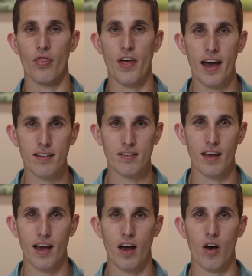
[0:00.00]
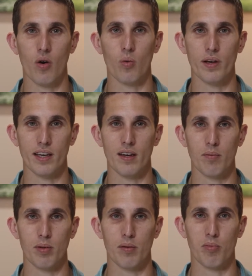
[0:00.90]
that's how we
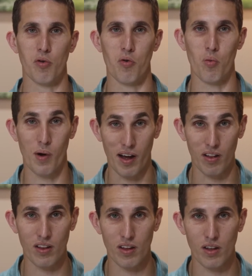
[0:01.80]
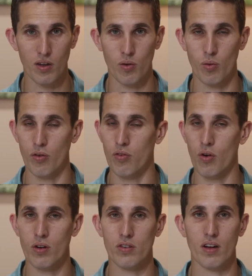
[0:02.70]
get people well. We
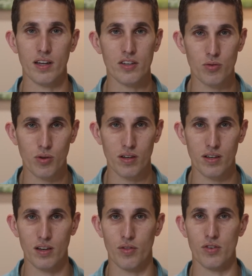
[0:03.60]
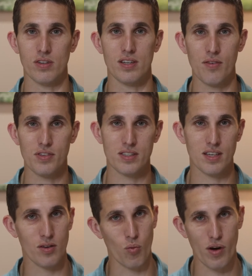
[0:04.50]
focus on each one. If there's a
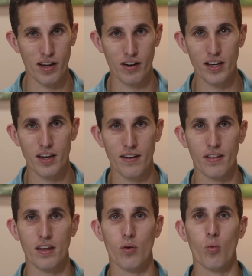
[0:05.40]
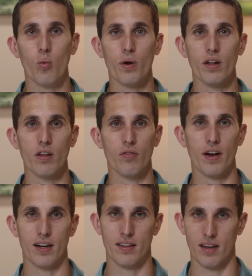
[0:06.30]
deficit in one area, it will
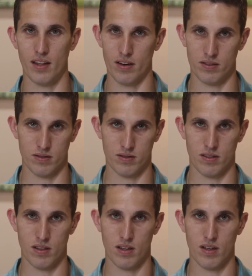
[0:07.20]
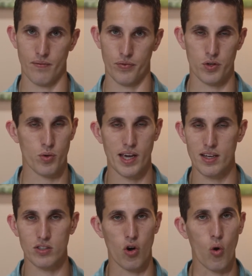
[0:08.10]
affect the other. You
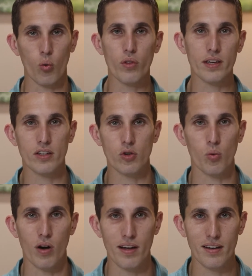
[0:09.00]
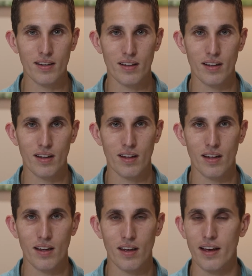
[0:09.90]
can't only do one
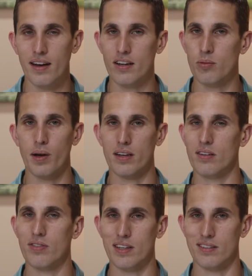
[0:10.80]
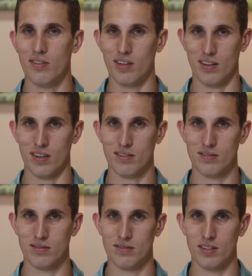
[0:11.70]
and expect to fix everything.
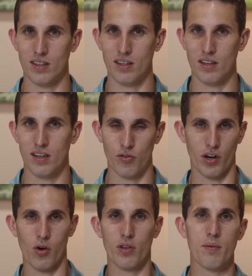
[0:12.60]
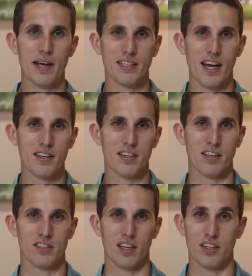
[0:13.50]
If we only make
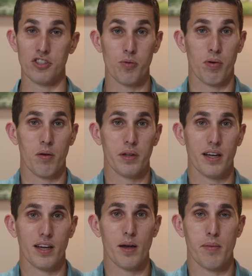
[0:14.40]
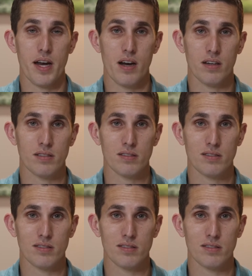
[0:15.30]
dietary change, you're probably gonna get better,